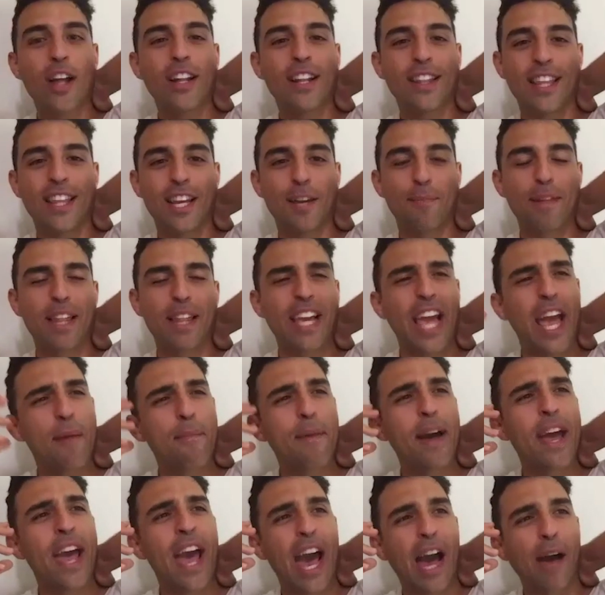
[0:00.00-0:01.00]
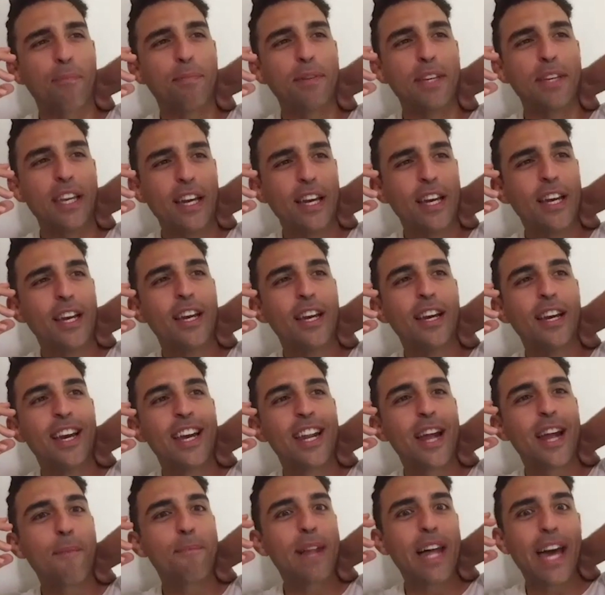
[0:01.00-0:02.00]
to think, like, "Am I happy?"
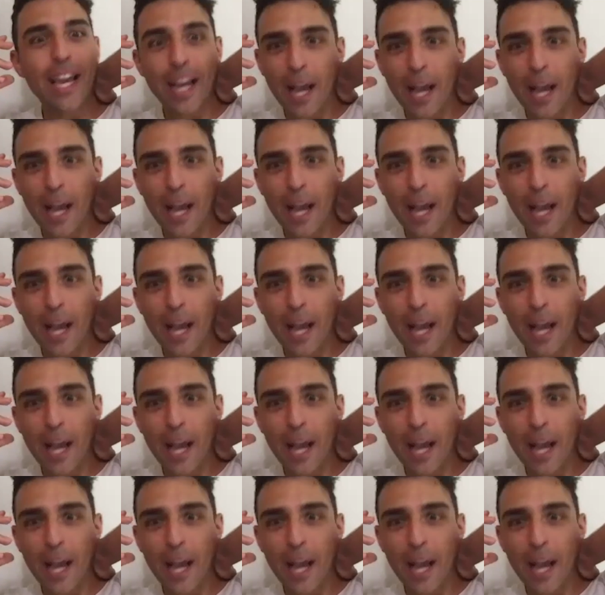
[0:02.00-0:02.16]
And I'm like,